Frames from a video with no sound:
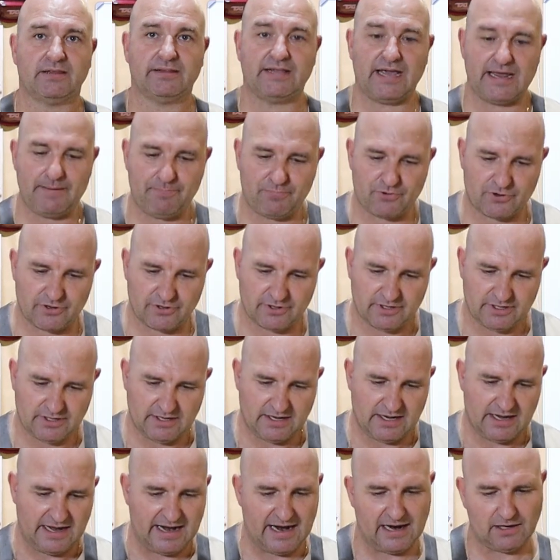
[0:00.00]
taper
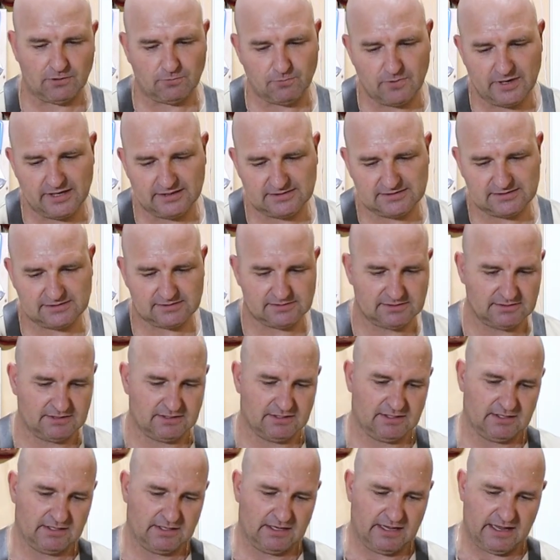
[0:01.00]
outwards.
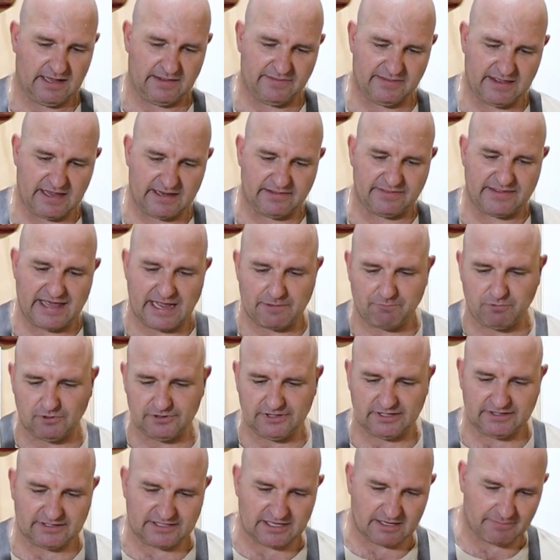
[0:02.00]
And then that will
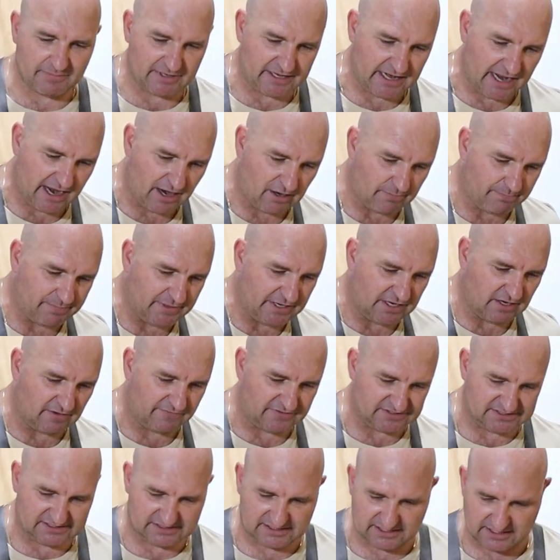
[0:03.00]
determine how big
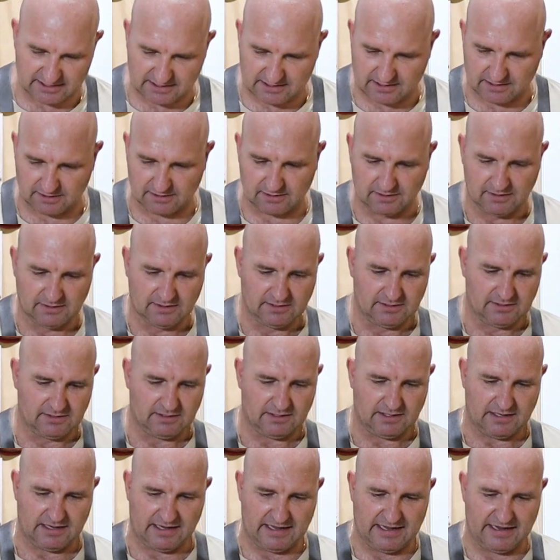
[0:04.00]
of a circle
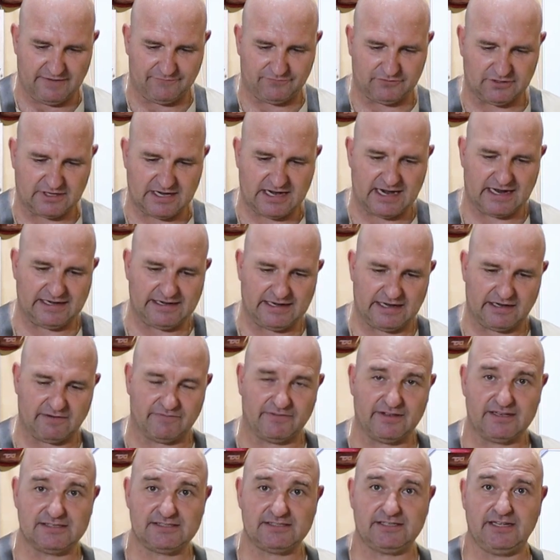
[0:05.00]
I have to cut out
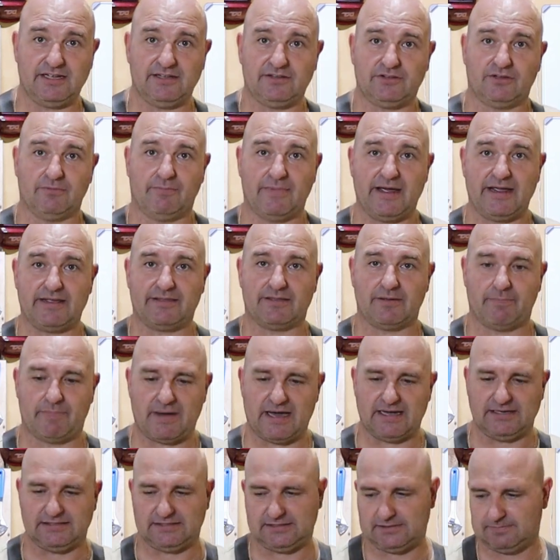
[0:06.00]
of this thing to make the
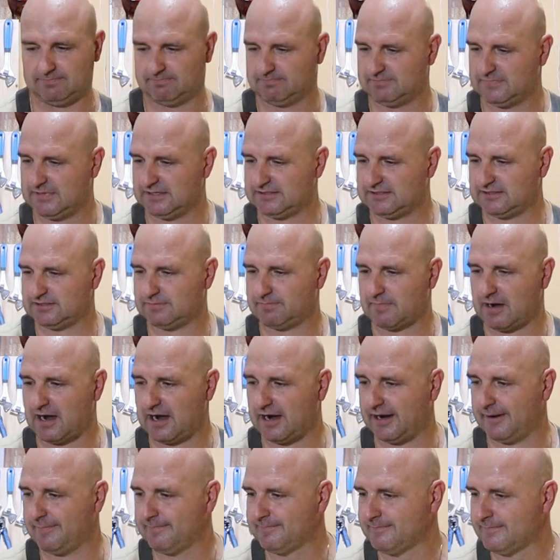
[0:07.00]
base. This is
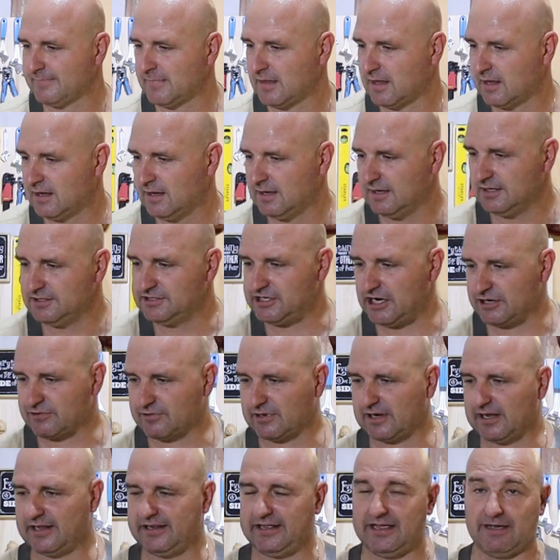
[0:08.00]
my
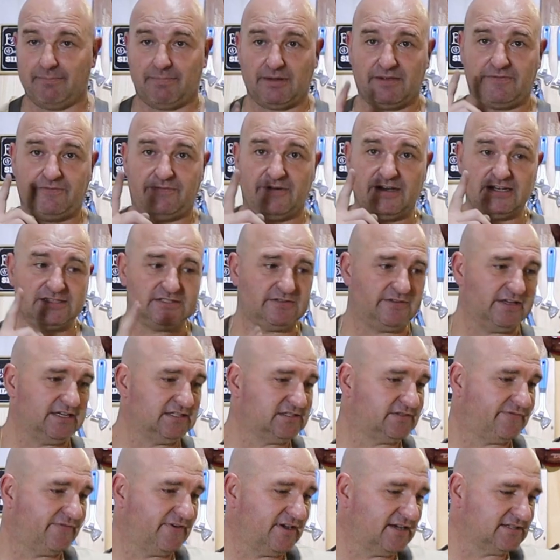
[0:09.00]
general idea, but first
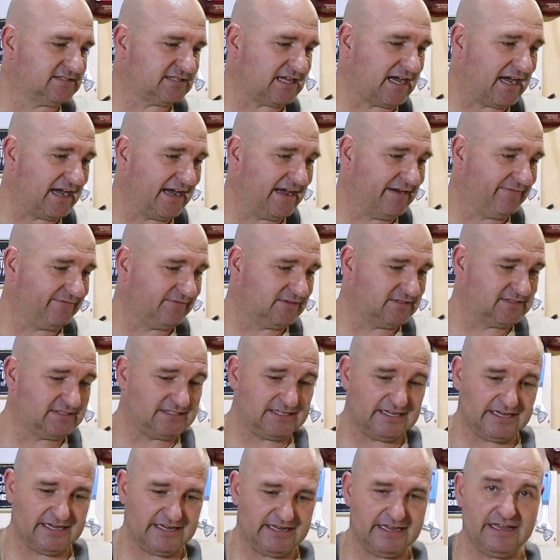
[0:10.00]
things first, I have to
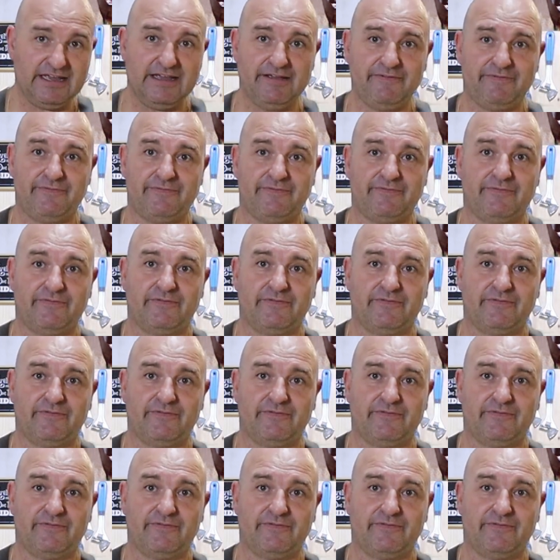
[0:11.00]
see if